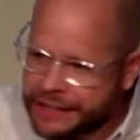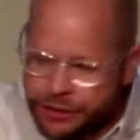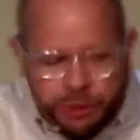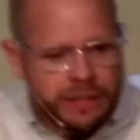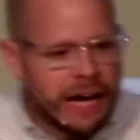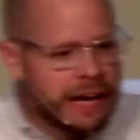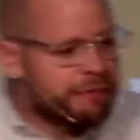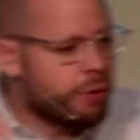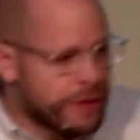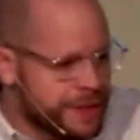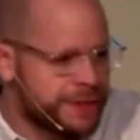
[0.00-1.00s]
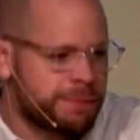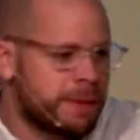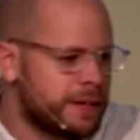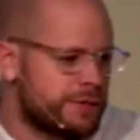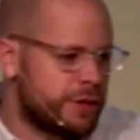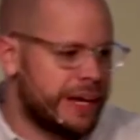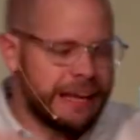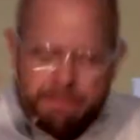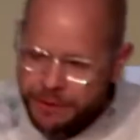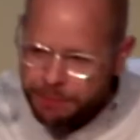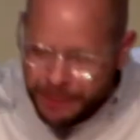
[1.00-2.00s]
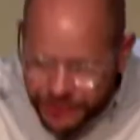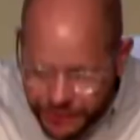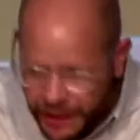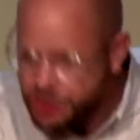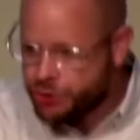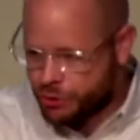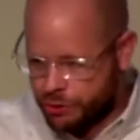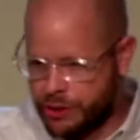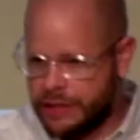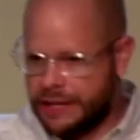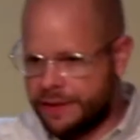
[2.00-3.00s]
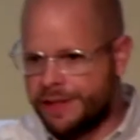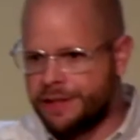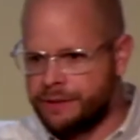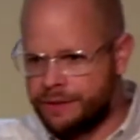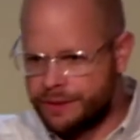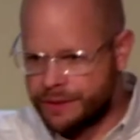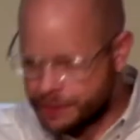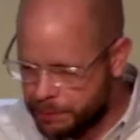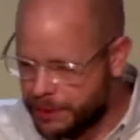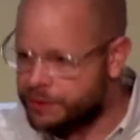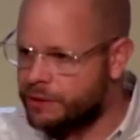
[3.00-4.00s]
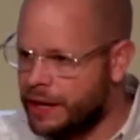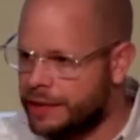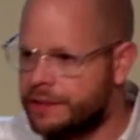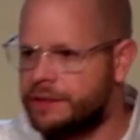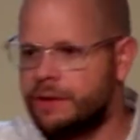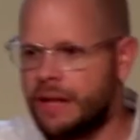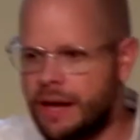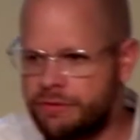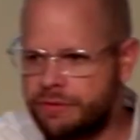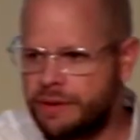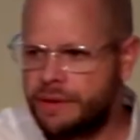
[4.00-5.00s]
in your life or in this ministry. It must be central in this ministry and in your life.